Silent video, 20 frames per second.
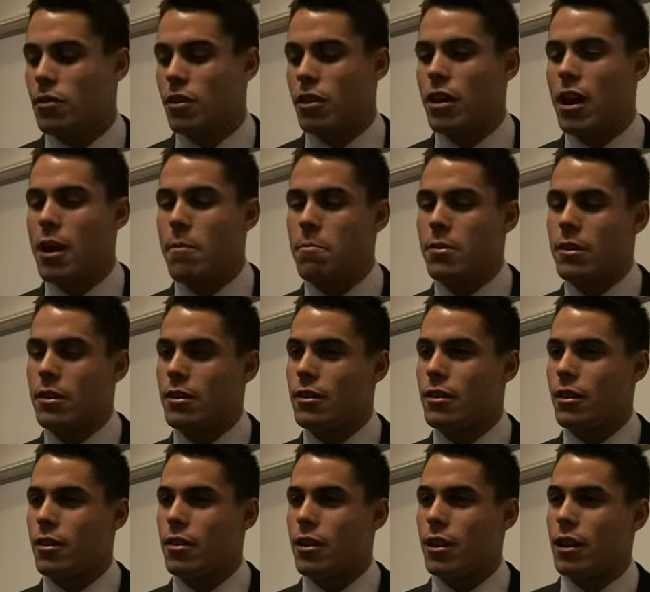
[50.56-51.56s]
very happy,
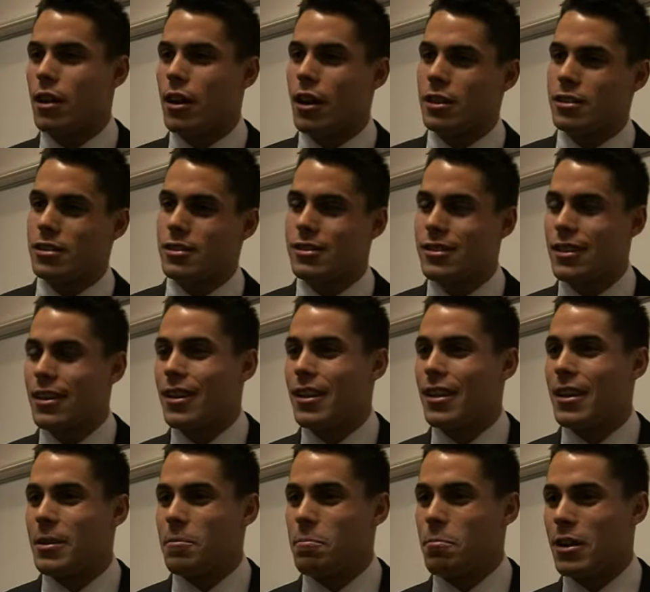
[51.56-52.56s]
that last
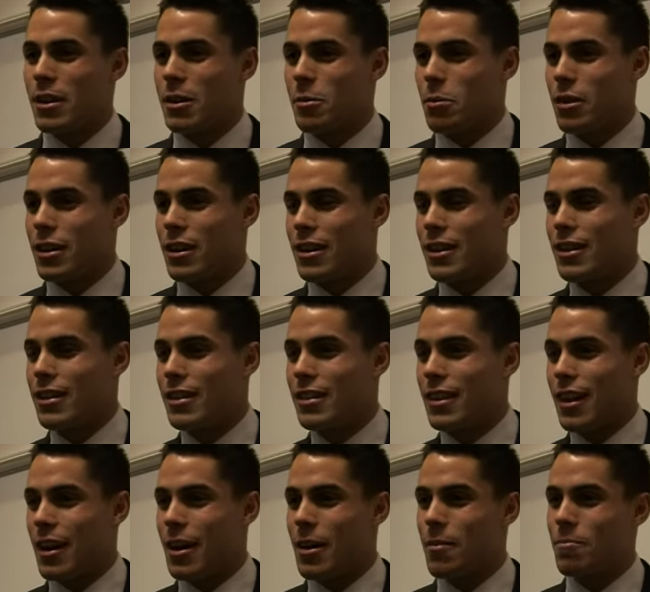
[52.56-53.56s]
minute where
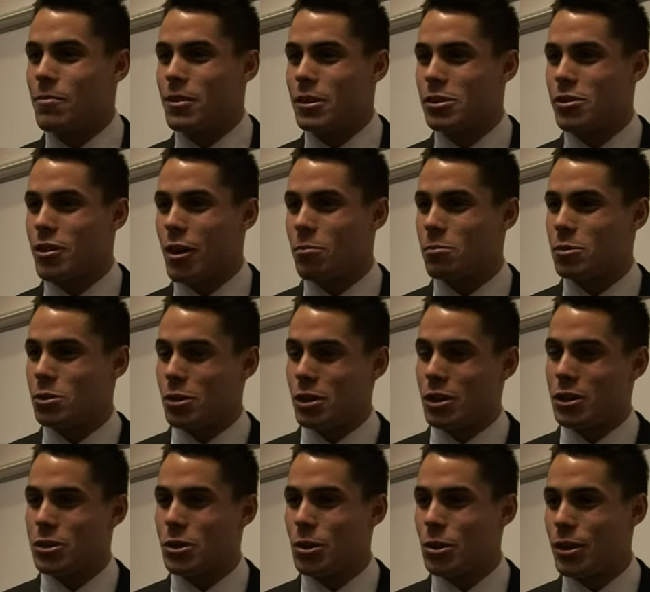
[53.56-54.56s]
the scrum sort
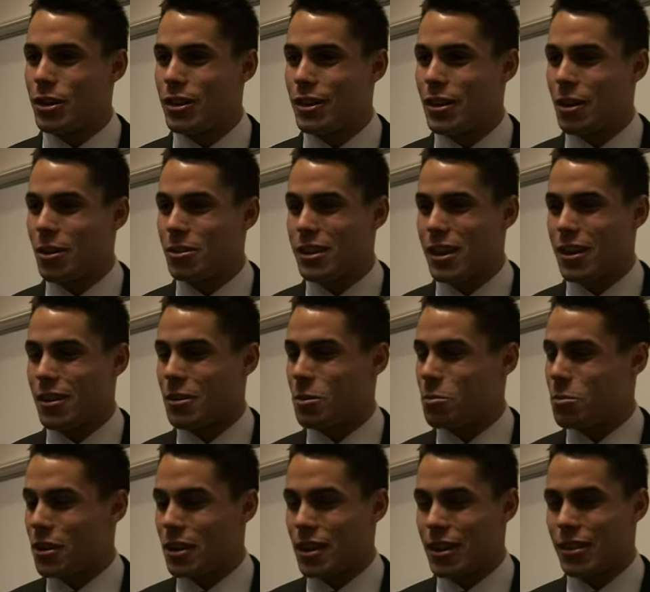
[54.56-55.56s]
of turned and I was out on the
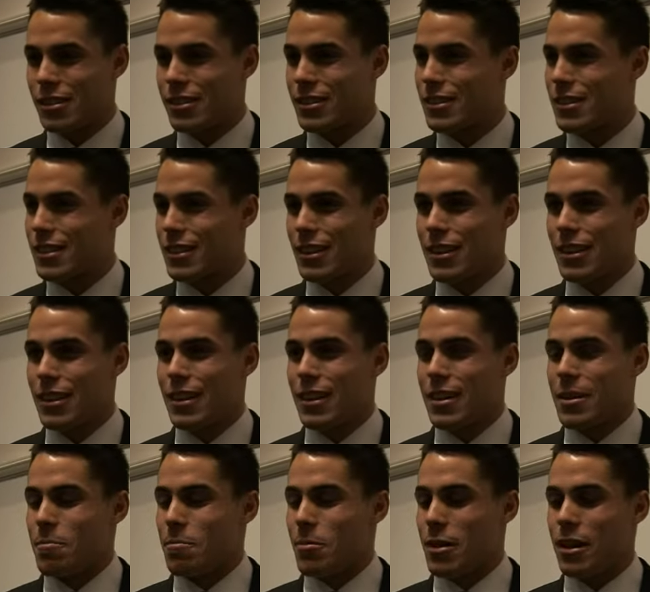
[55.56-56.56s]
wing. I
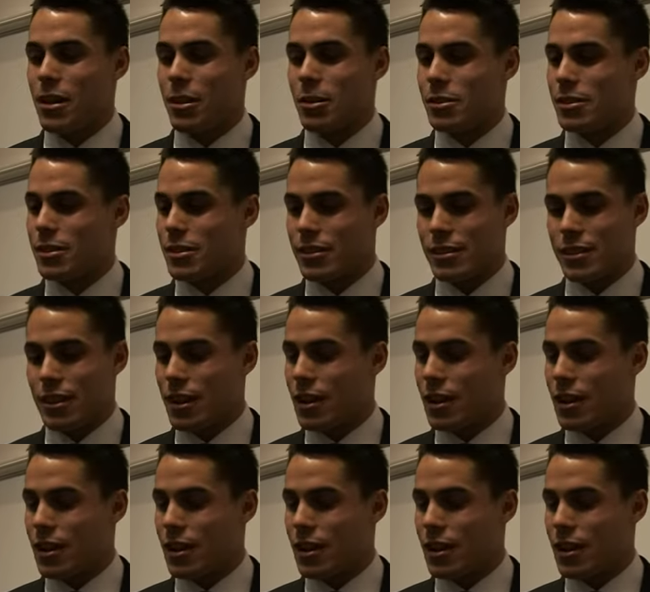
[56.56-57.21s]
was